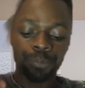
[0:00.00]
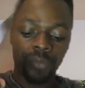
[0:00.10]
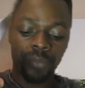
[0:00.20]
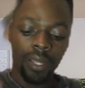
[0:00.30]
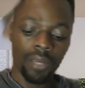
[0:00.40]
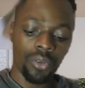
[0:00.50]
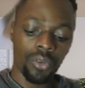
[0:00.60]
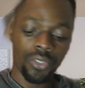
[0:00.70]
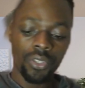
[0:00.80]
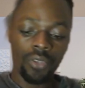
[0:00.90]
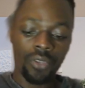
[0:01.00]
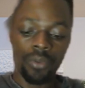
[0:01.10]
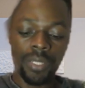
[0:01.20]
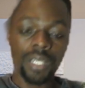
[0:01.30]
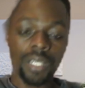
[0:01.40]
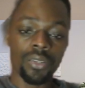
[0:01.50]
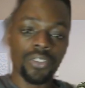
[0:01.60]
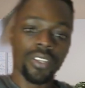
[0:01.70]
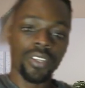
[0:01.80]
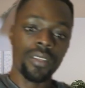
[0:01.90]
record your meeting notes,
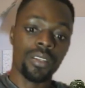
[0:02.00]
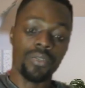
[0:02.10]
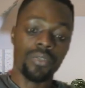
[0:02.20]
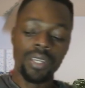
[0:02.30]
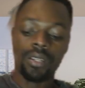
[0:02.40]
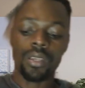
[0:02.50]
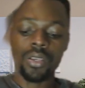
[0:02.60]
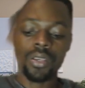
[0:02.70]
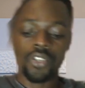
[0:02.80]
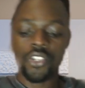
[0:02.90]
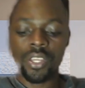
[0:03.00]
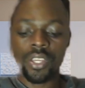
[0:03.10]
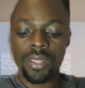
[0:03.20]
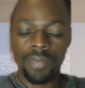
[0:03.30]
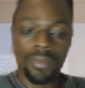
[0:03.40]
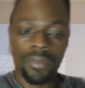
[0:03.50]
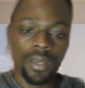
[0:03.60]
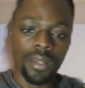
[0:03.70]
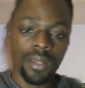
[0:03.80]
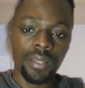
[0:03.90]
and then you can share them
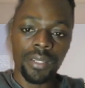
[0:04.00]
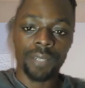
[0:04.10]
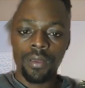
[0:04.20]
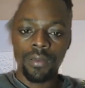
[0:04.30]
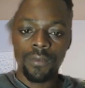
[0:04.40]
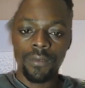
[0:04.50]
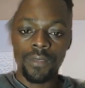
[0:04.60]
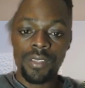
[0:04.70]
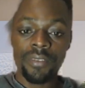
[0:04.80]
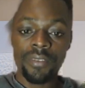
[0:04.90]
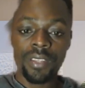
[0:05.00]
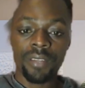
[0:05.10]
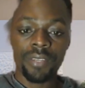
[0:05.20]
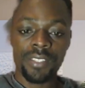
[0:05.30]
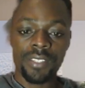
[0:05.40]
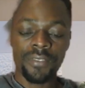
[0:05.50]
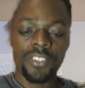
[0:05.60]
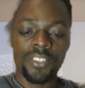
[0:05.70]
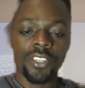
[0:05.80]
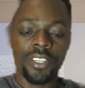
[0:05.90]
later. The seventh advanced feature
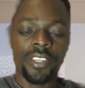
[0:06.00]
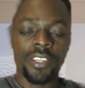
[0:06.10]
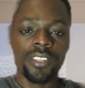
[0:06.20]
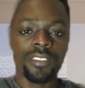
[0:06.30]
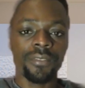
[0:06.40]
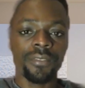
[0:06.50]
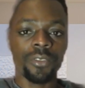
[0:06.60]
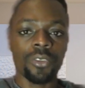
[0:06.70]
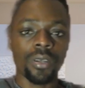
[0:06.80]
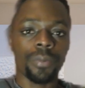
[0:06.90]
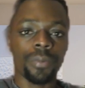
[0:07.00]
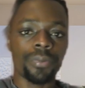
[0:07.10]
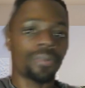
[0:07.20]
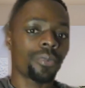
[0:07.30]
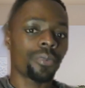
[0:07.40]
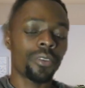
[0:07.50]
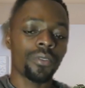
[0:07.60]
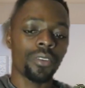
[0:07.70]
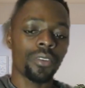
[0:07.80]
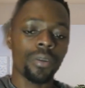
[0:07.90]
is follow-up or
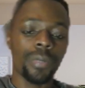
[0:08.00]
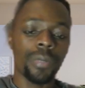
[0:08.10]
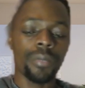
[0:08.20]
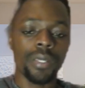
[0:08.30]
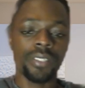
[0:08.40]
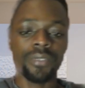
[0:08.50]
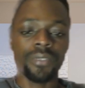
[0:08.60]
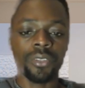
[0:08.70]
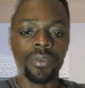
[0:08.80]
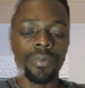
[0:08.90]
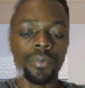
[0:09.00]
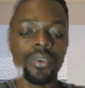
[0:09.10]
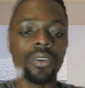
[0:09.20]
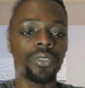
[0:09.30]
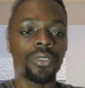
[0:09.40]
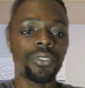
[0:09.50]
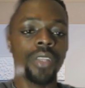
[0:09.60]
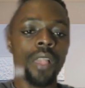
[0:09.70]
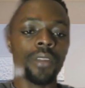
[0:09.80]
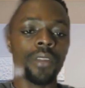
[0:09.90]
follow-up emails, follow-up calls.
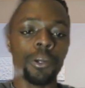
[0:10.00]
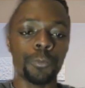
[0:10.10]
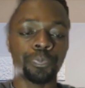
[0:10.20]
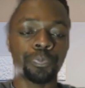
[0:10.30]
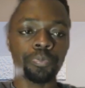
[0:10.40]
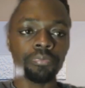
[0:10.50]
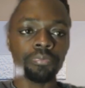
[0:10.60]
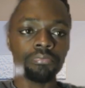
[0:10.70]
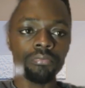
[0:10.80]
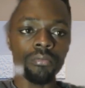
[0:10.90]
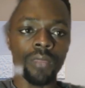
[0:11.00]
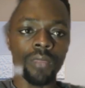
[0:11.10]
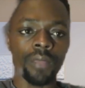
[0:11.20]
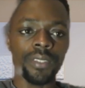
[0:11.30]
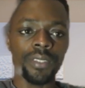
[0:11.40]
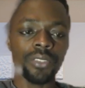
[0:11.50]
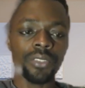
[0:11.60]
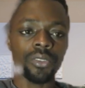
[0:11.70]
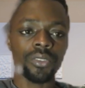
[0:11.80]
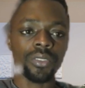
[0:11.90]
Now, this is
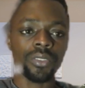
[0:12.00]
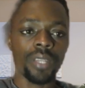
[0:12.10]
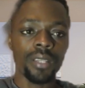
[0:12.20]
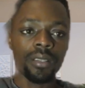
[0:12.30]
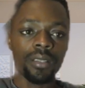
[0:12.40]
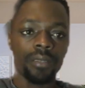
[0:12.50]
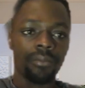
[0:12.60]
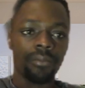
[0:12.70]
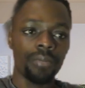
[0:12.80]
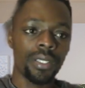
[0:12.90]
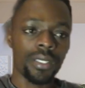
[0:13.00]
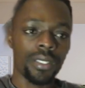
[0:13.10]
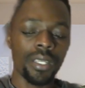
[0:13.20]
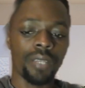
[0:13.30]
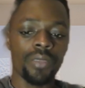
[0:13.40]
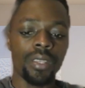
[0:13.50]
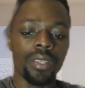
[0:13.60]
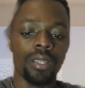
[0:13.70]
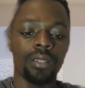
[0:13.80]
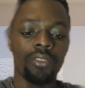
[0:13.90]
not like built in within